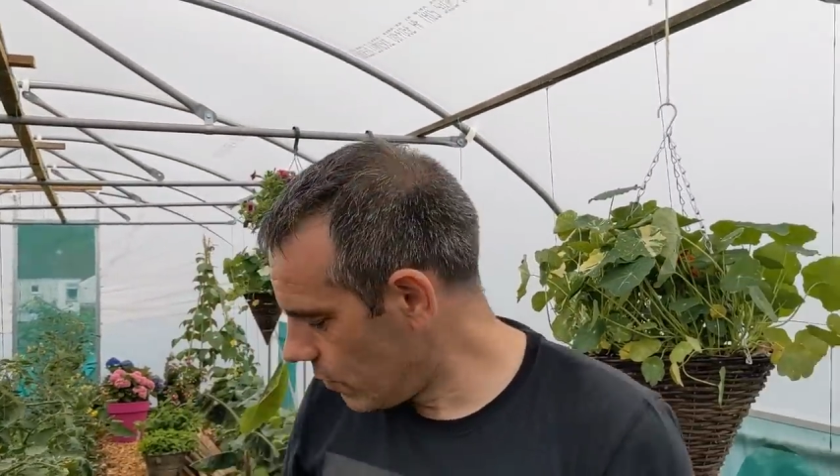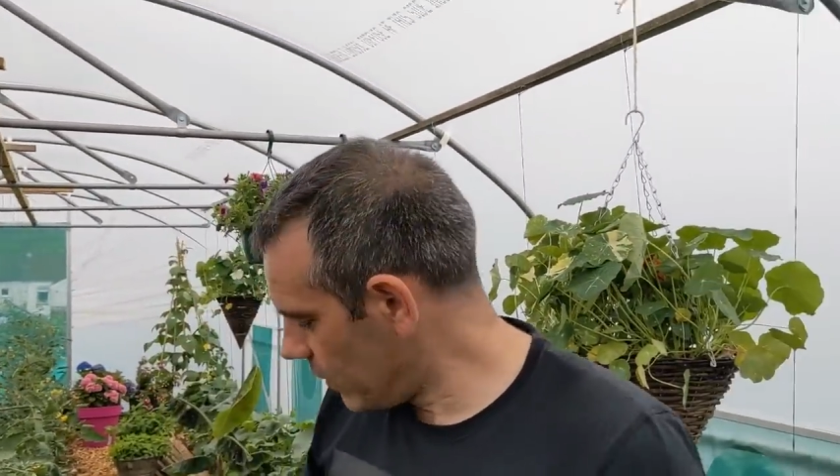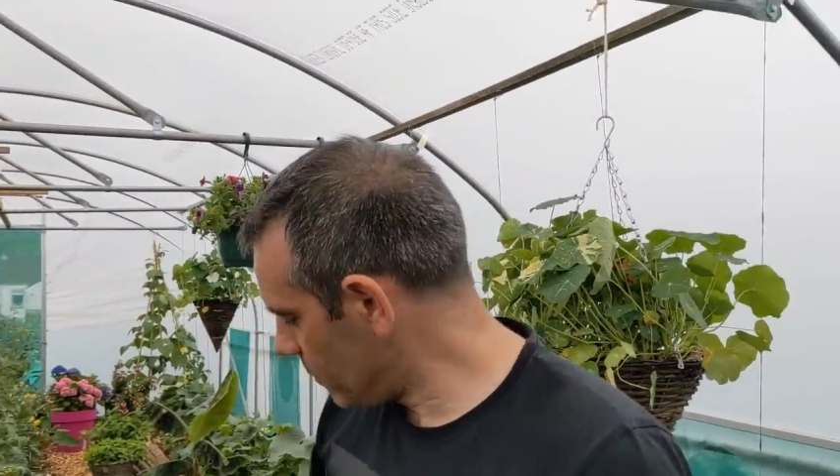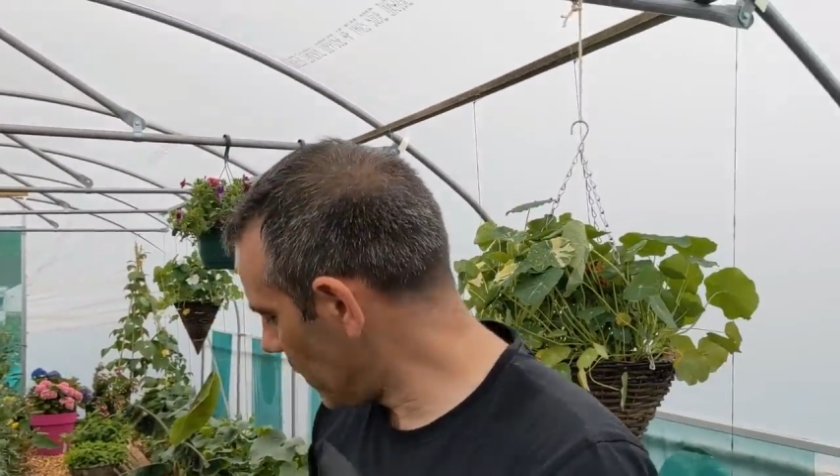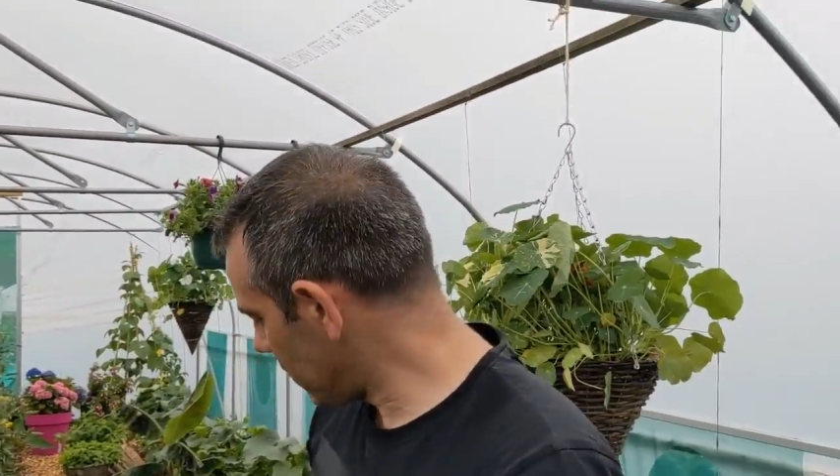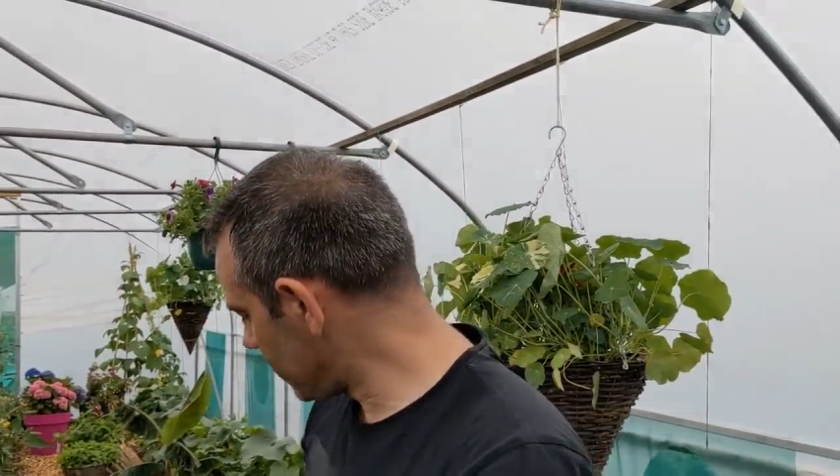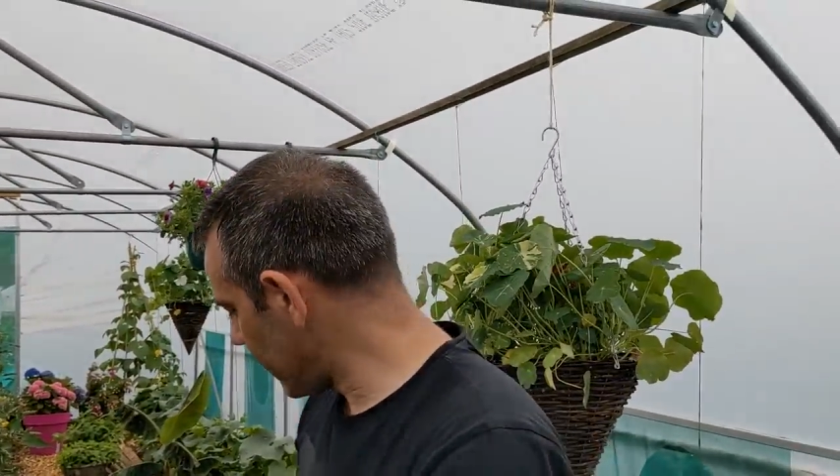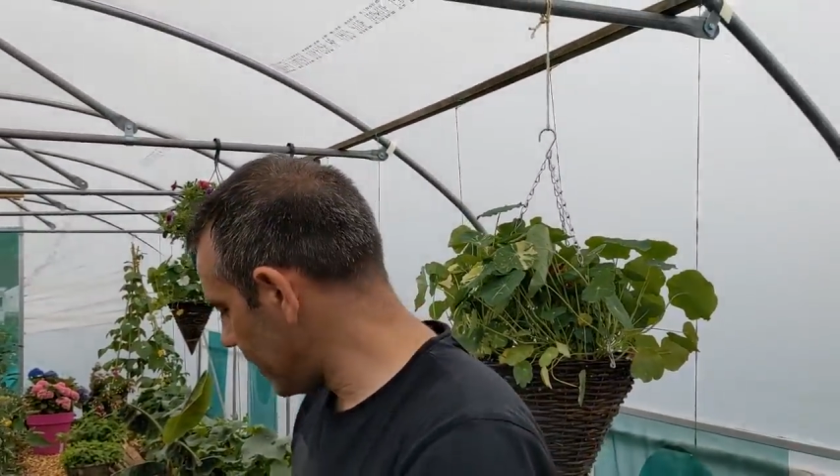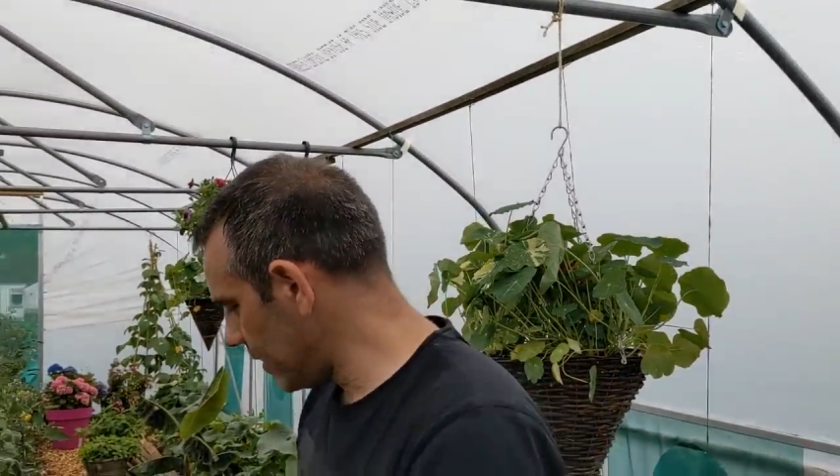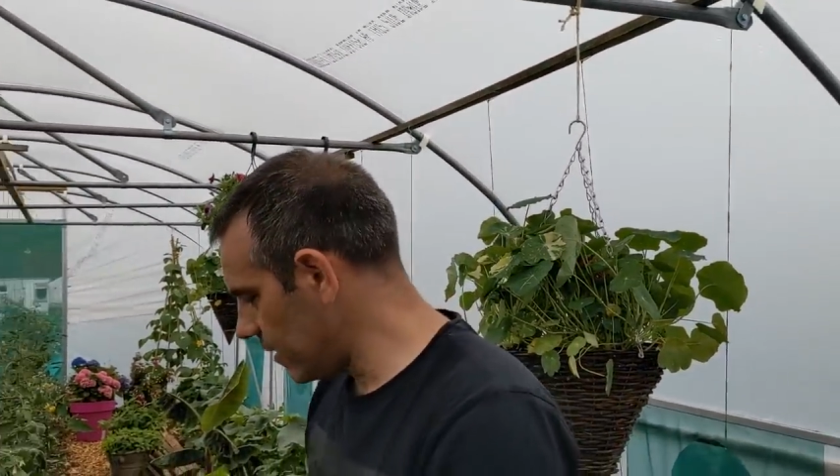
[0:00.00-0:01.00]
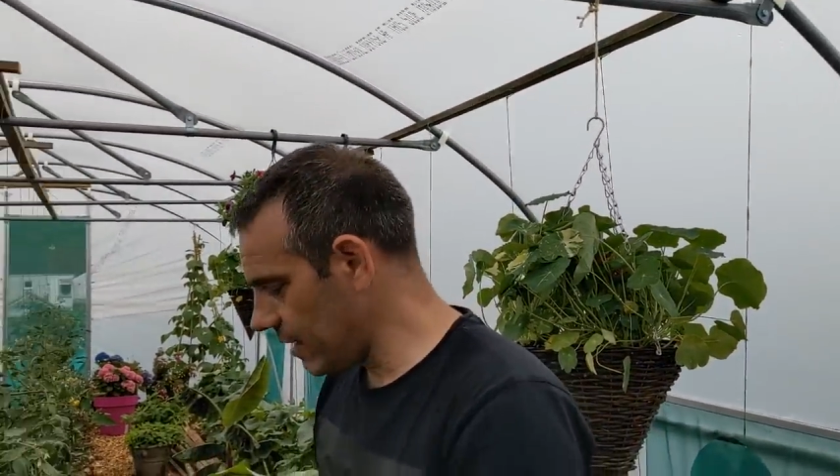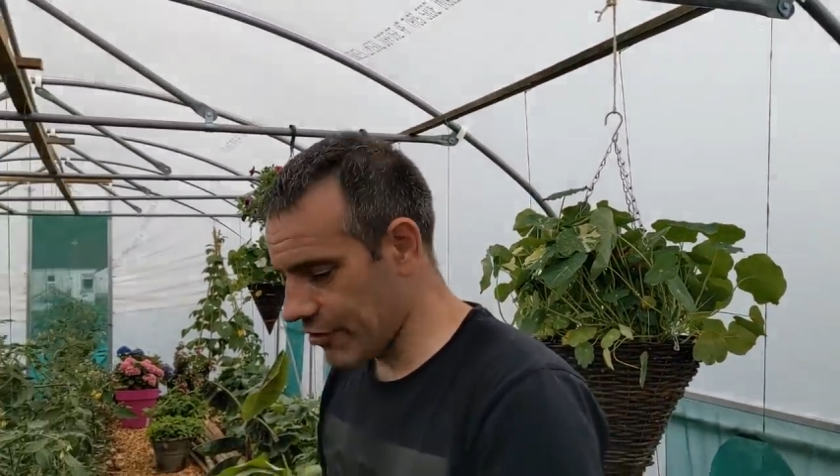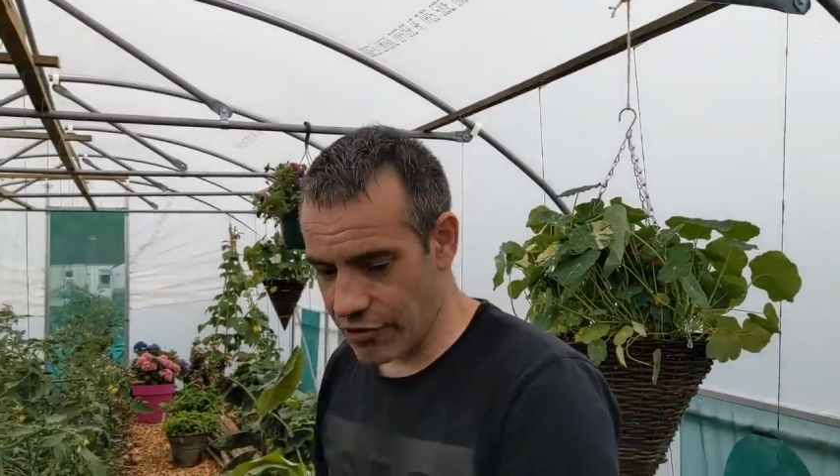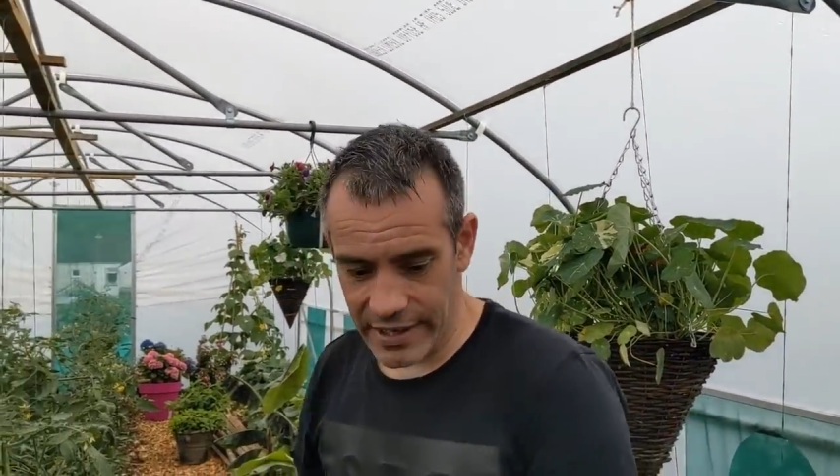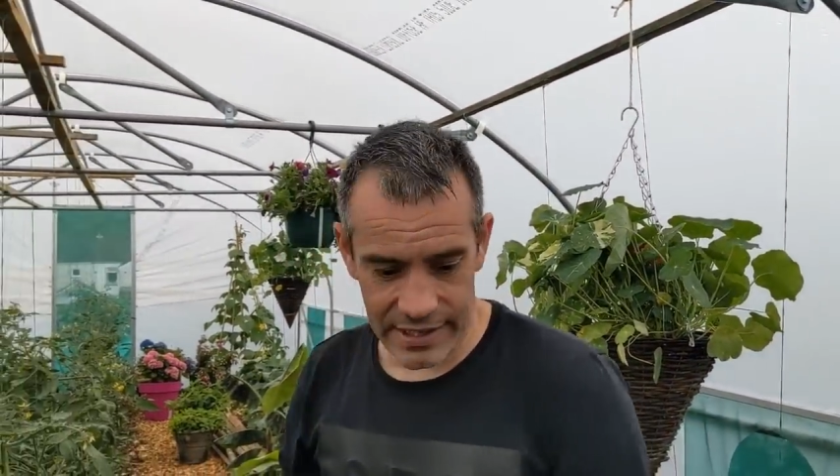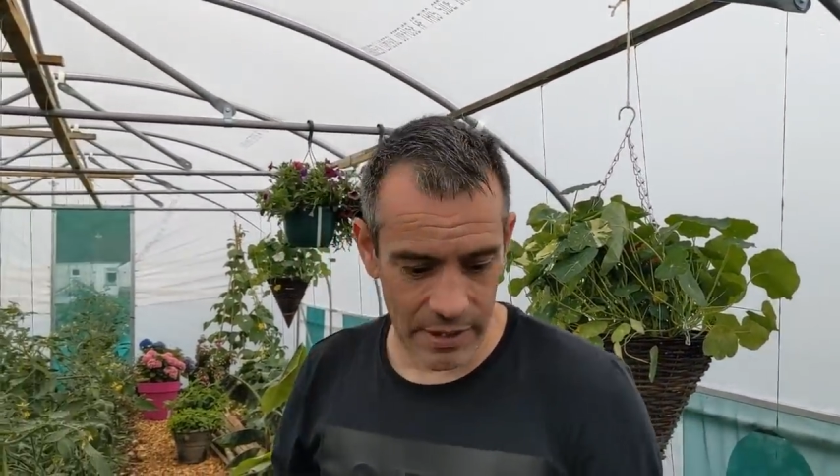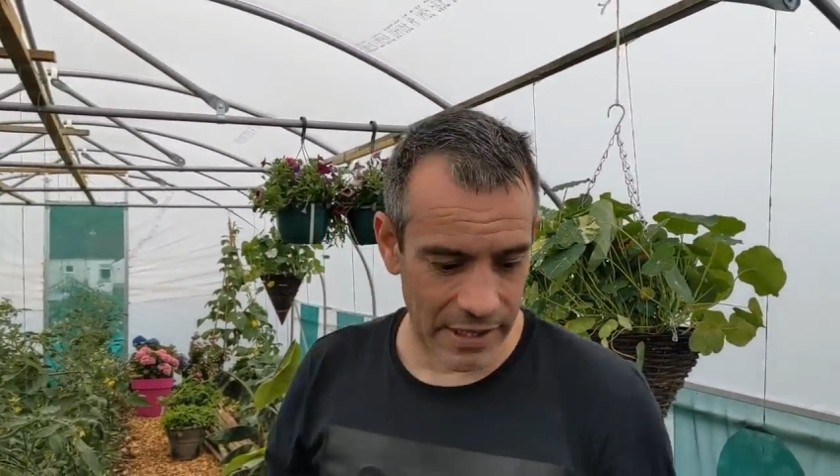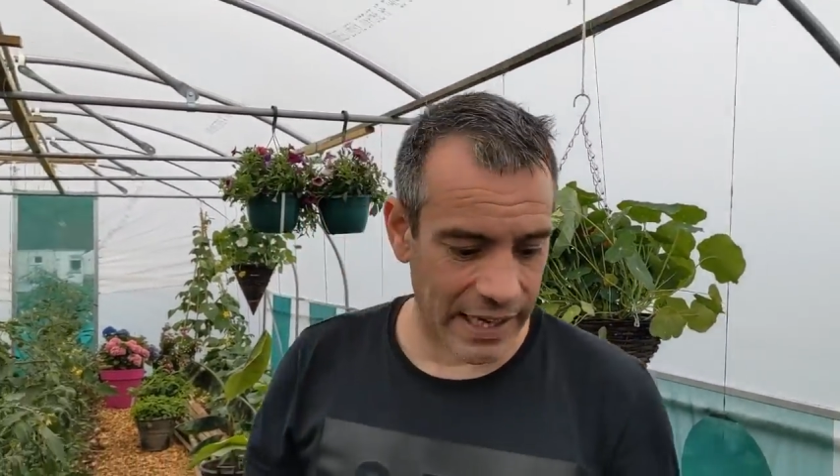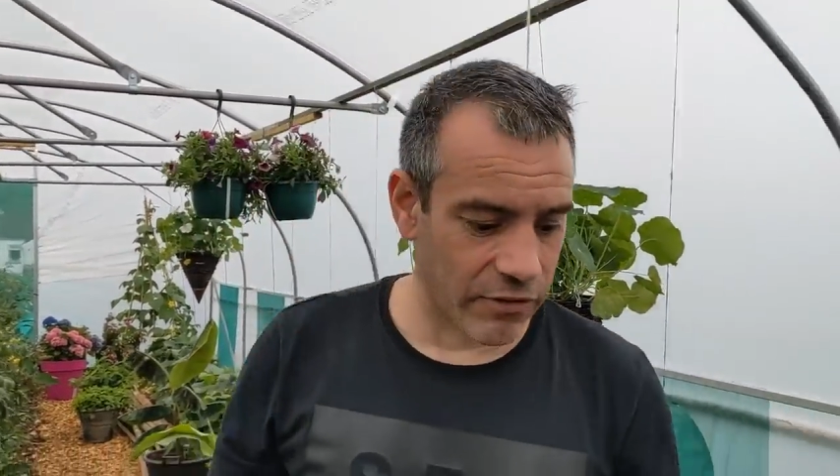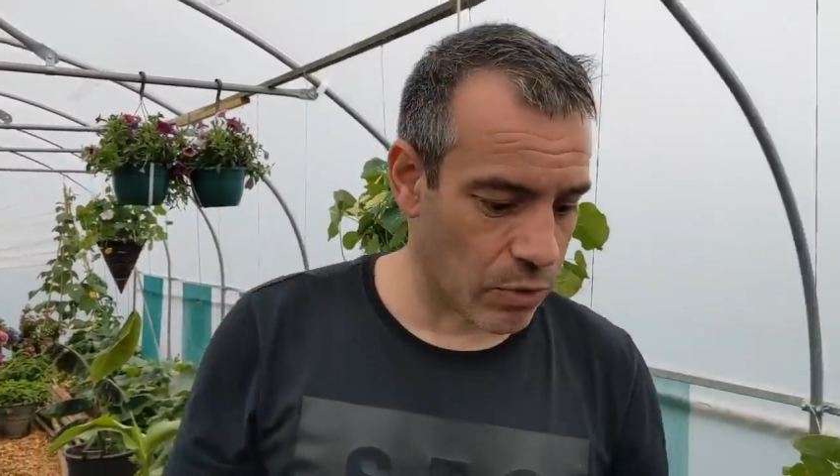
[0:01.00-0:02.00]
these plants are getting a drink. Now I
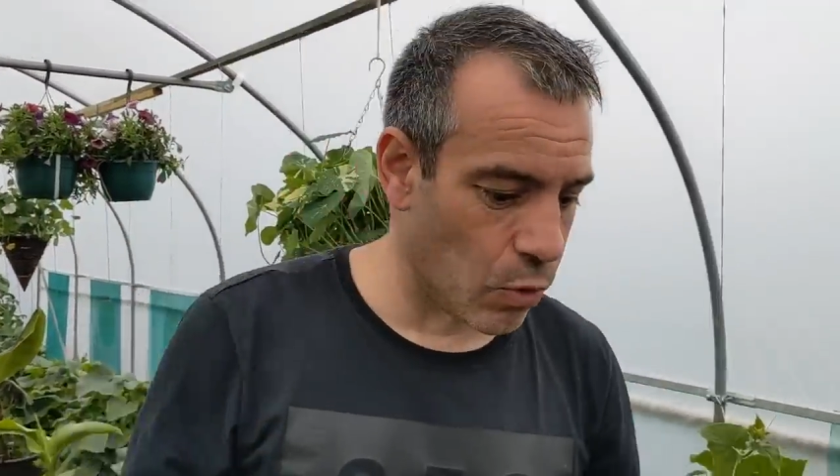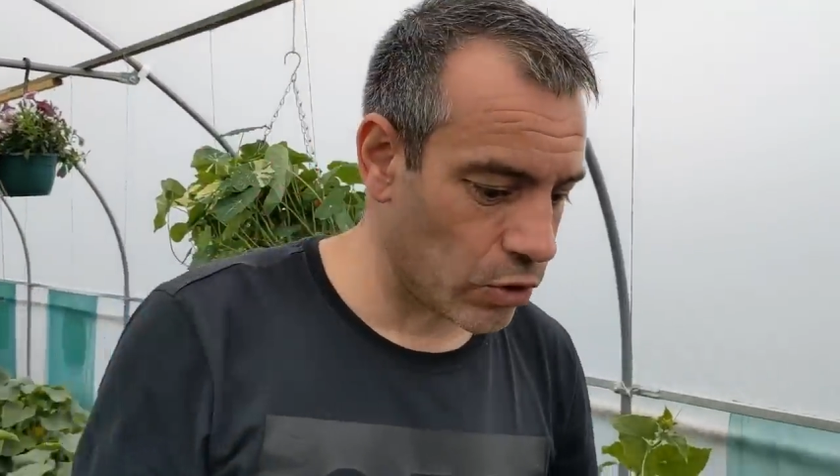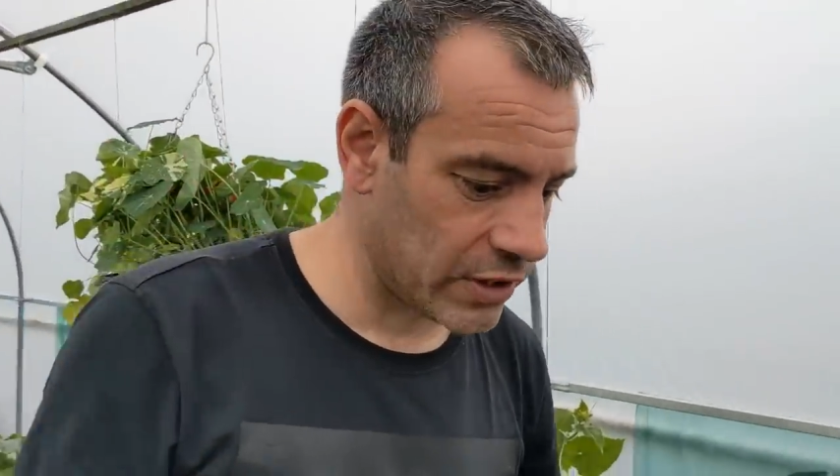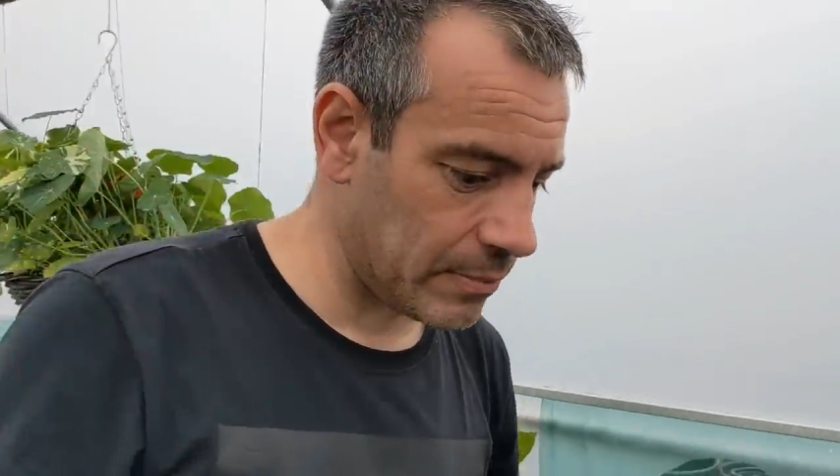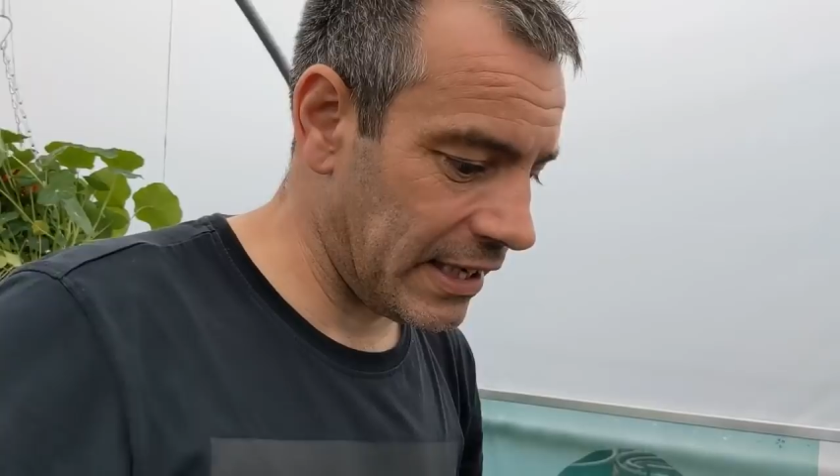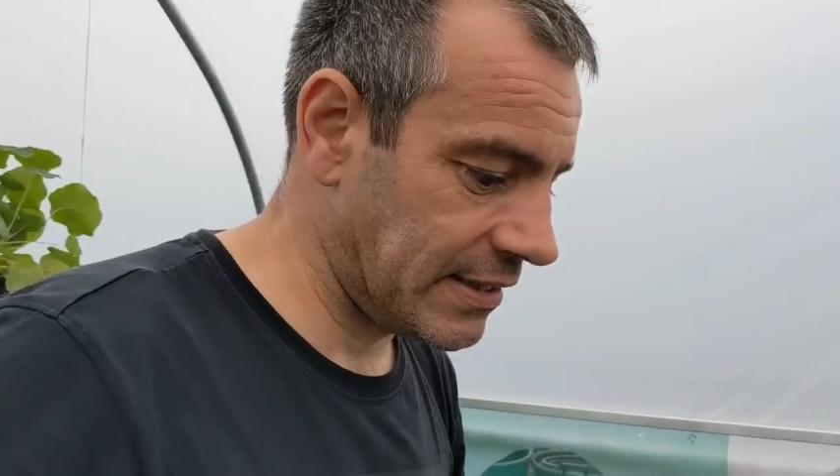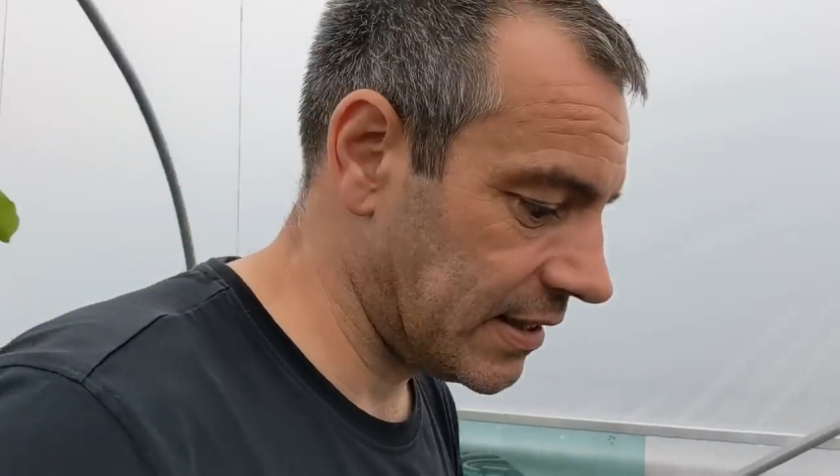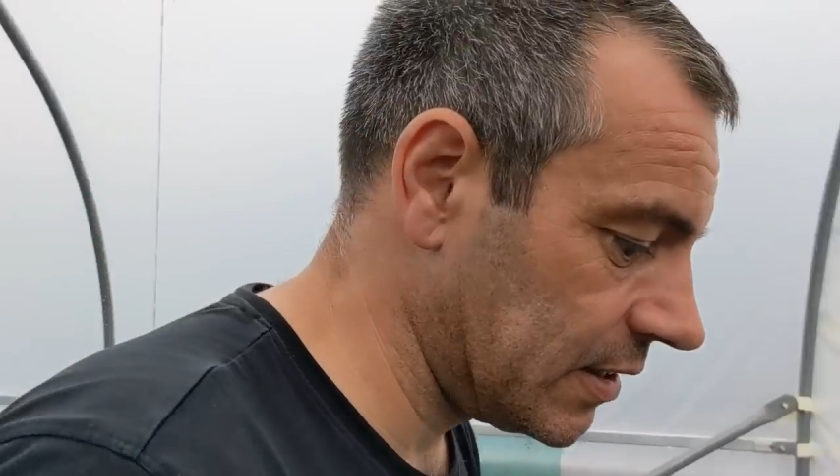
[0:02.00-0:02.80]
am going to water them later,